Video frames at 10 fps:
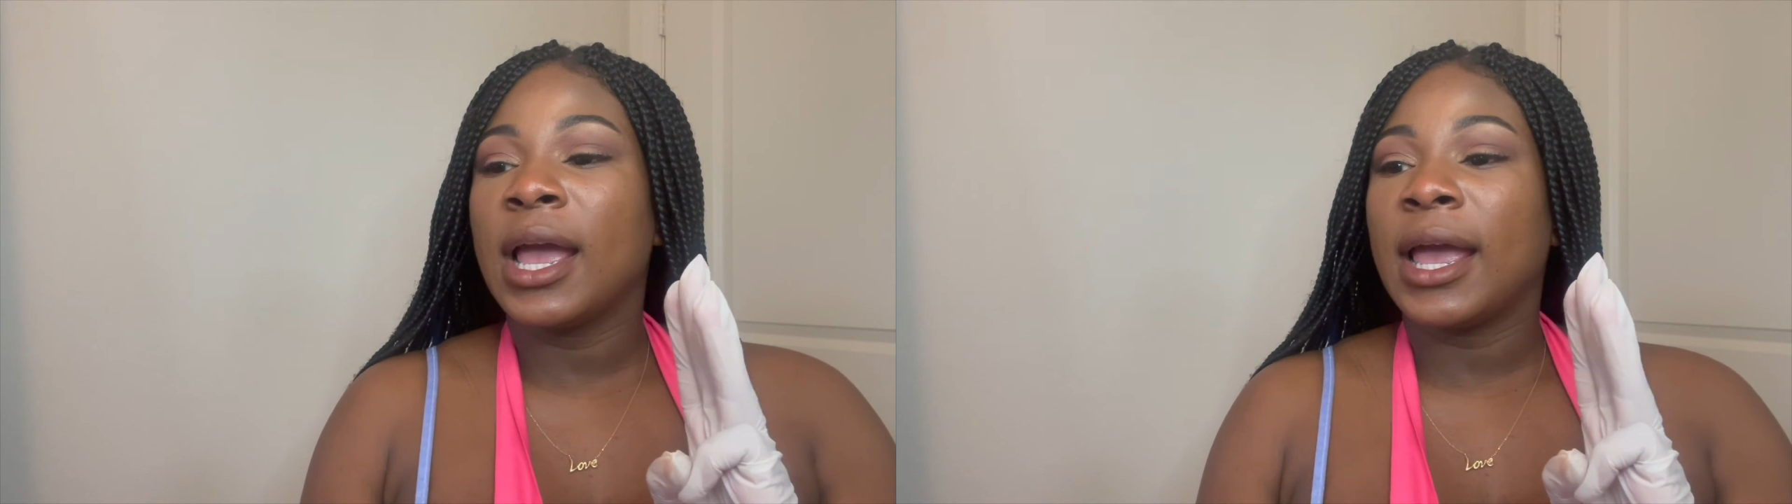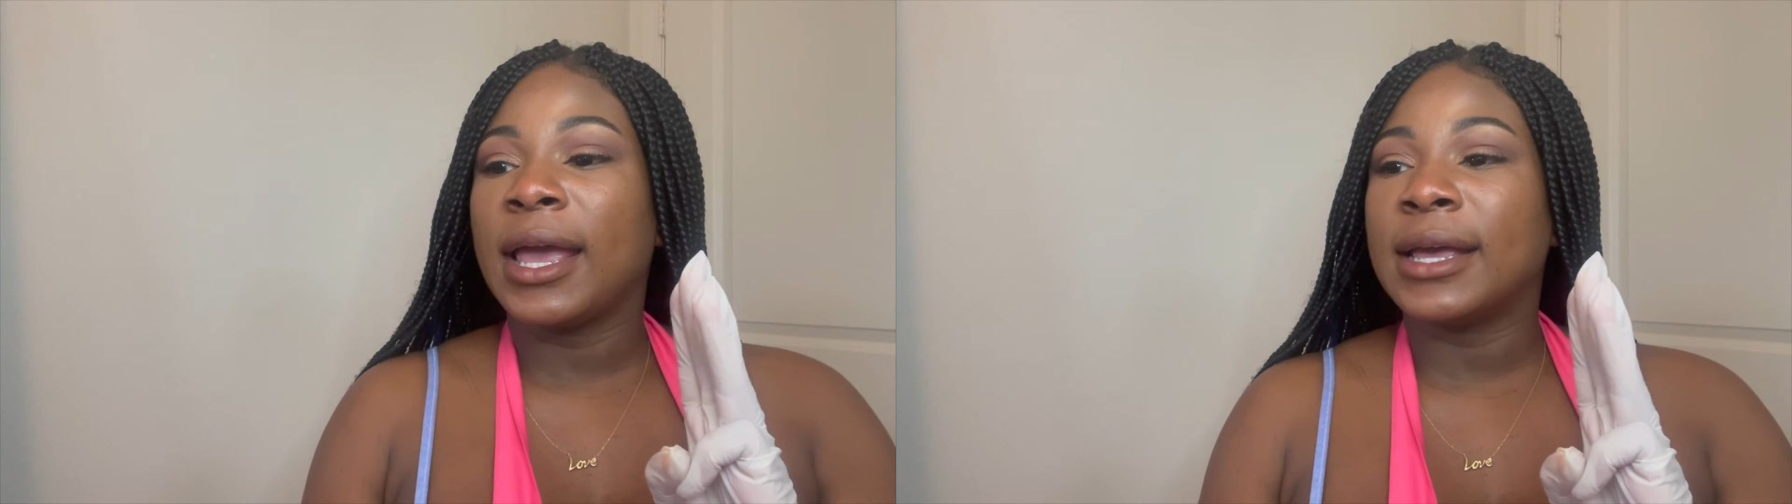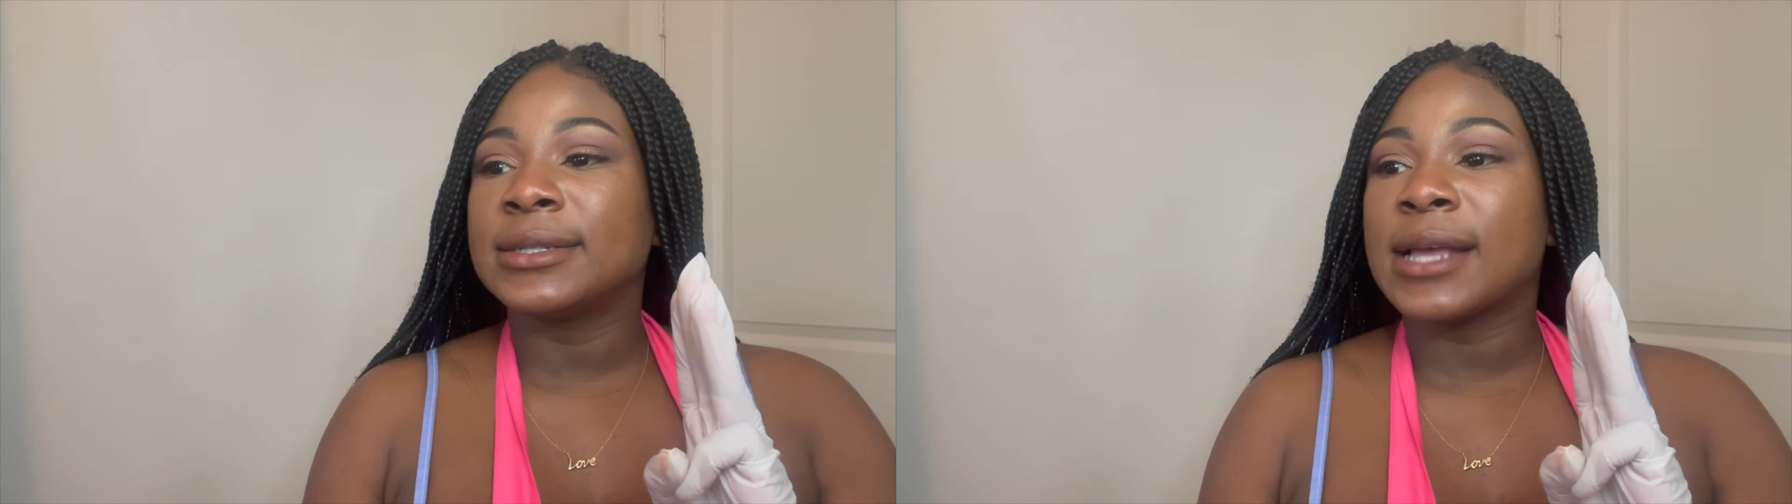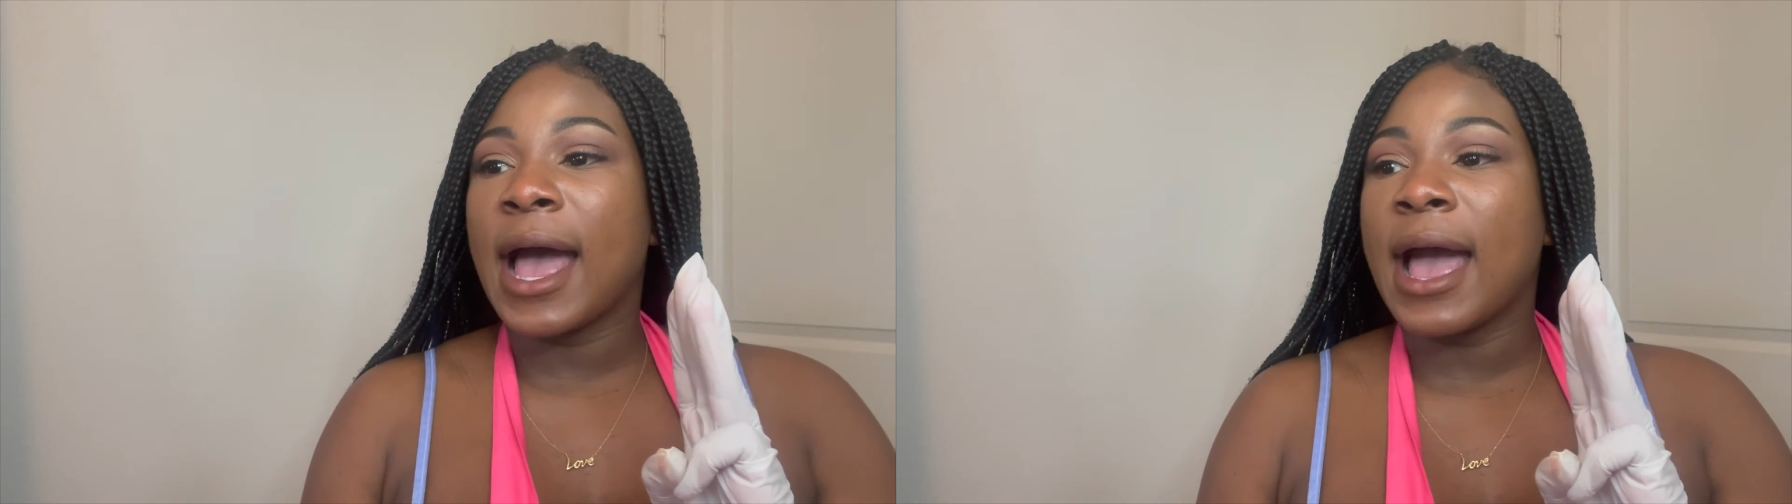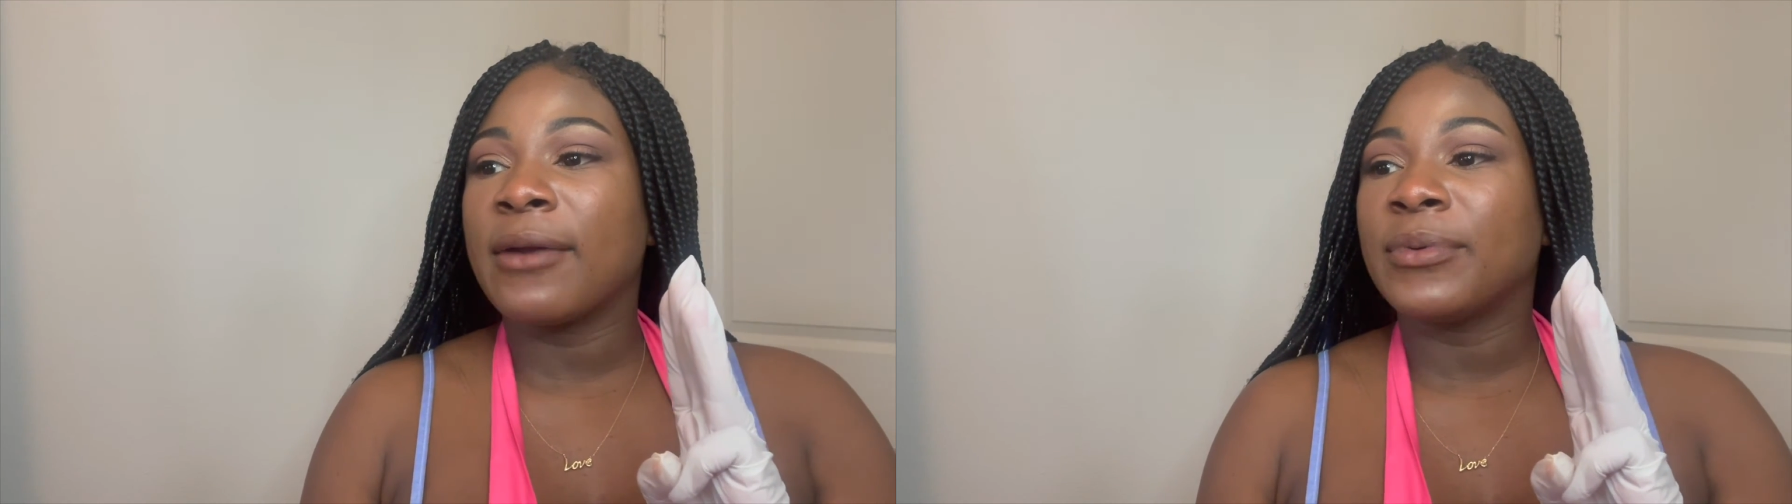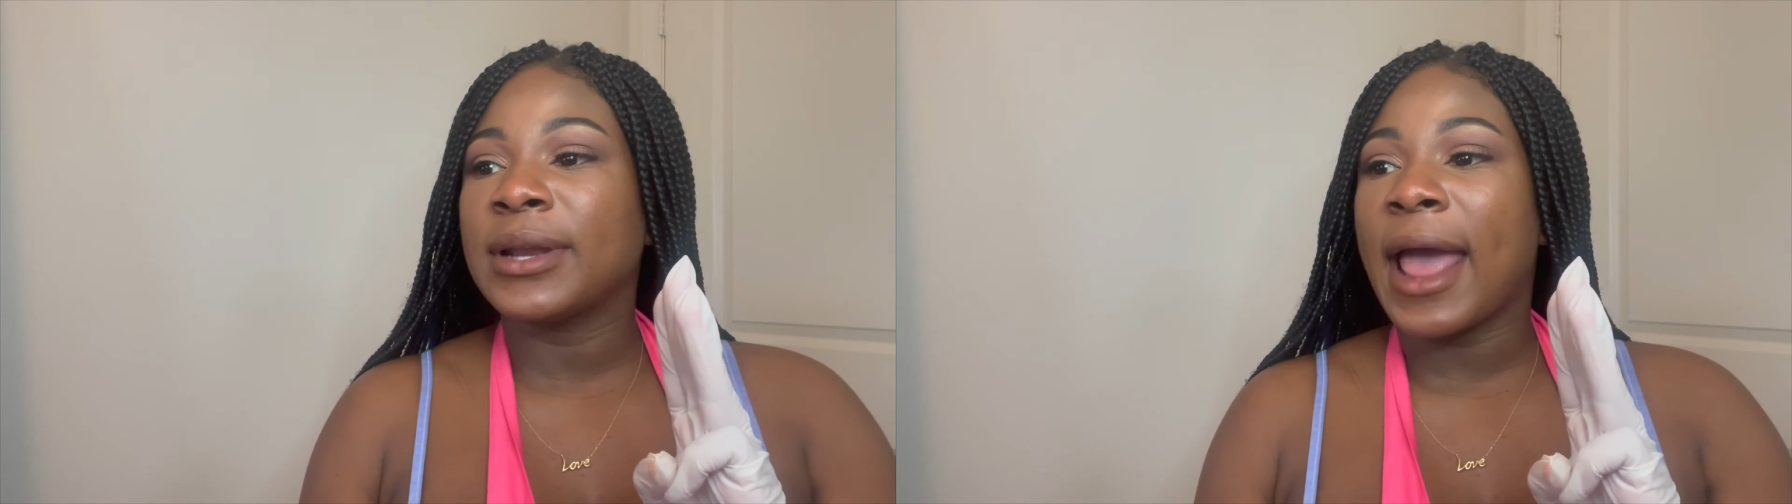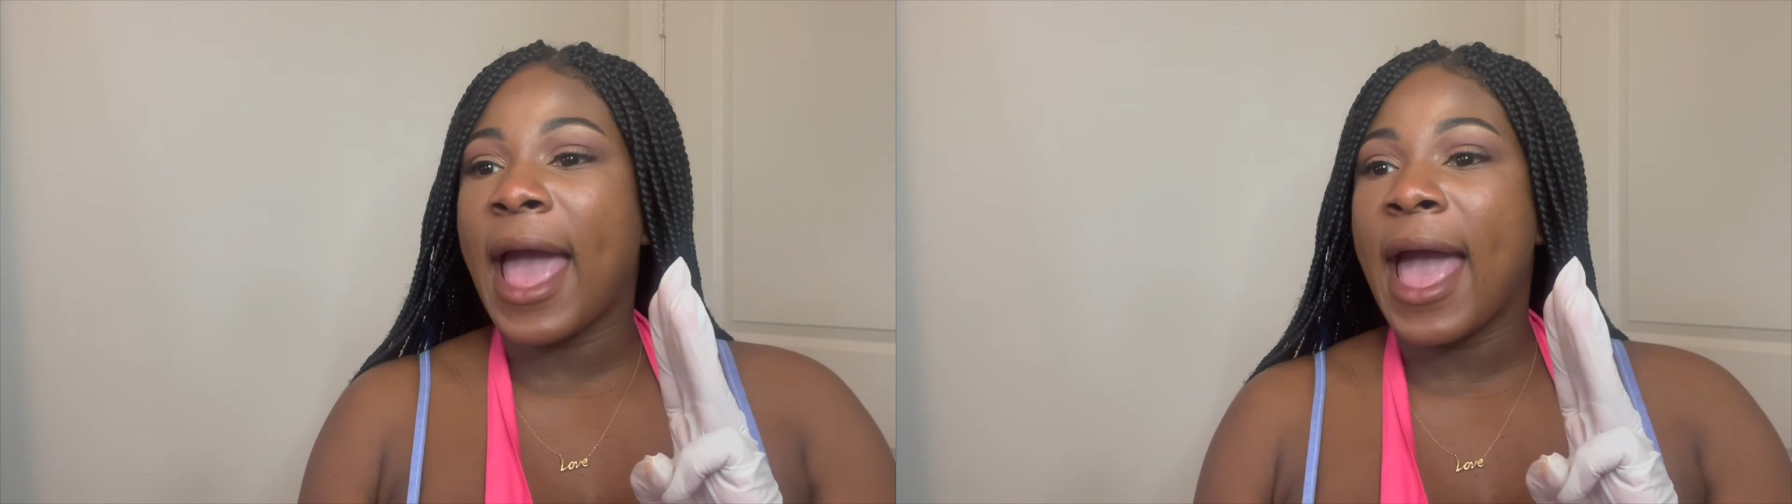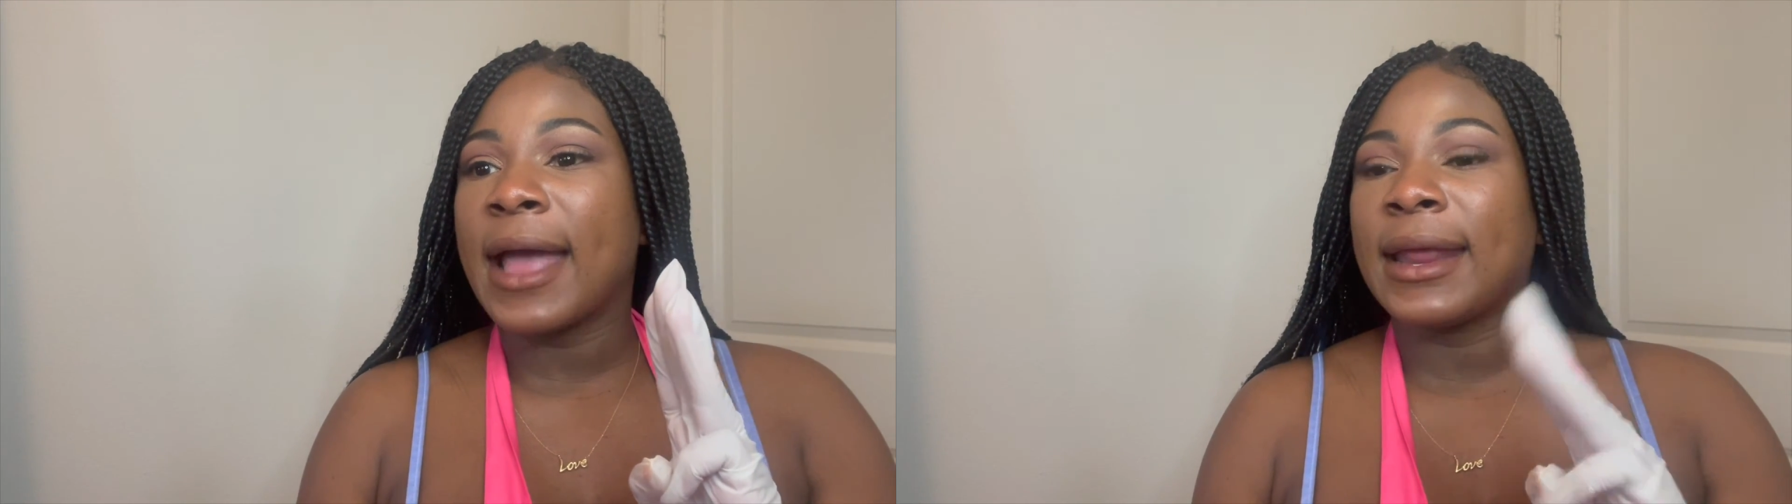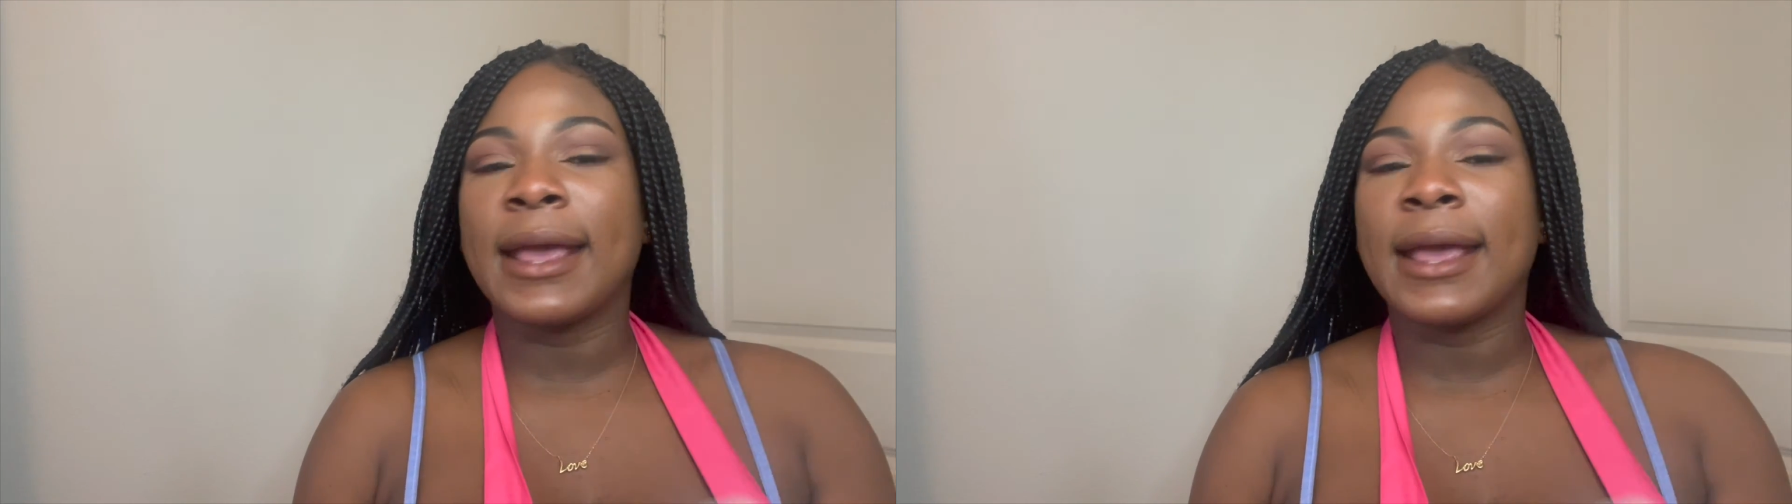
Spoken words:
is I would add